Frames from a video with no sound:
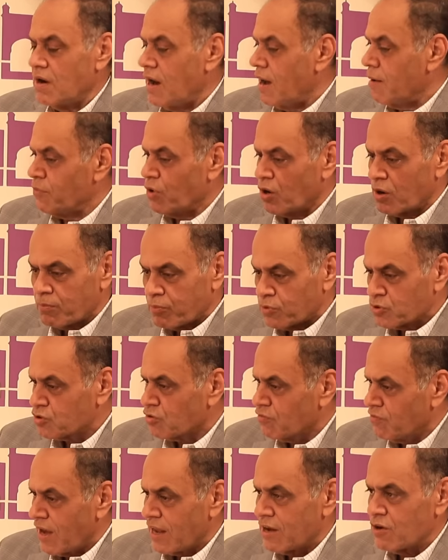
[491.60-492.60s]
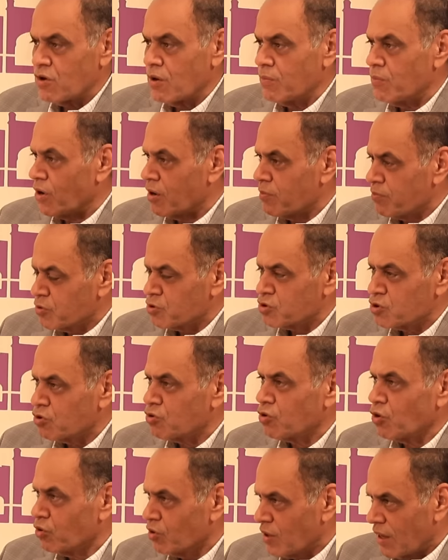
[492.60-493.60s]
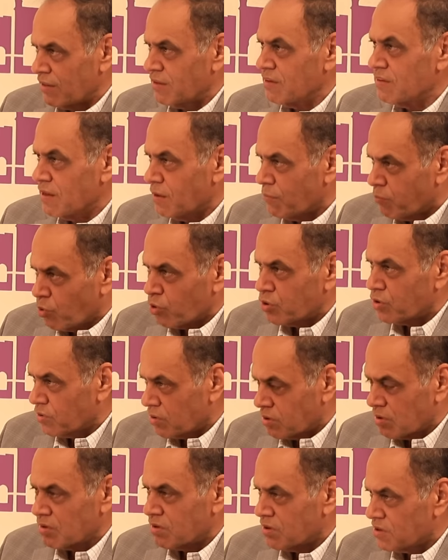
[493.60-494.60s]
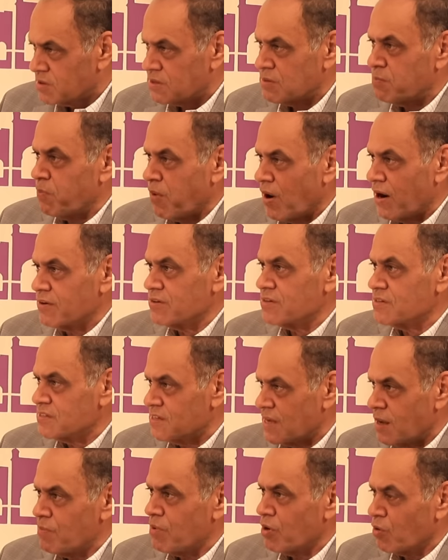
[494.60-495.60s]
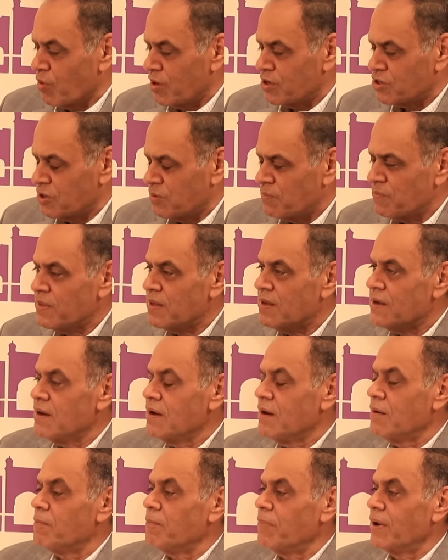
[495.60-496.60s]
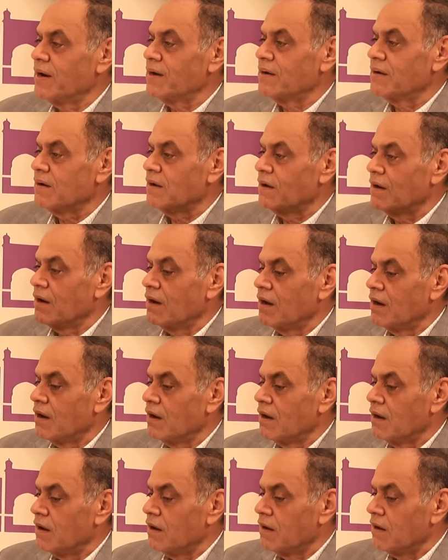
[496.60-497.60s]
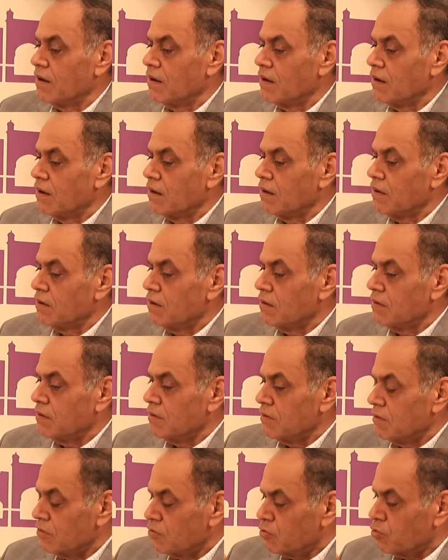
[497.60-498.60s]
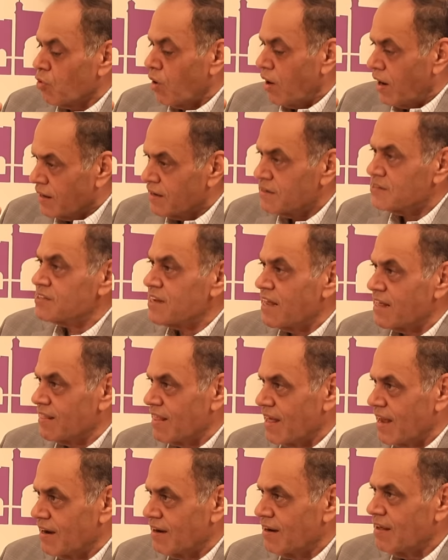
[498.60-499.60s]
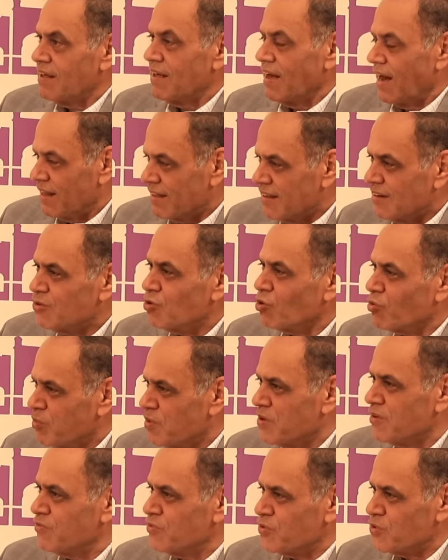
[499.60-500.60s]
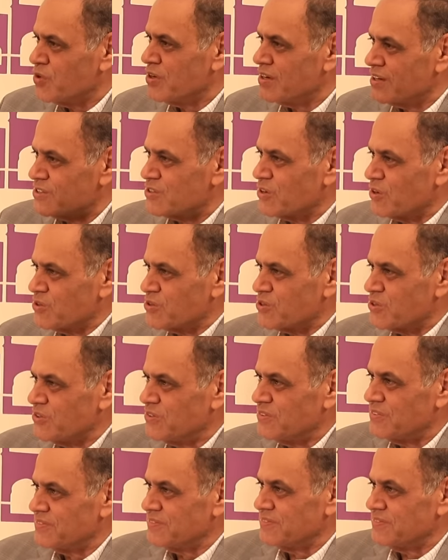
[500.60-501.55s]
I'm not opposed to value. I'm not opposed to growth. I think they're both this part of the same equation. But to understand that, I think took me a few years also.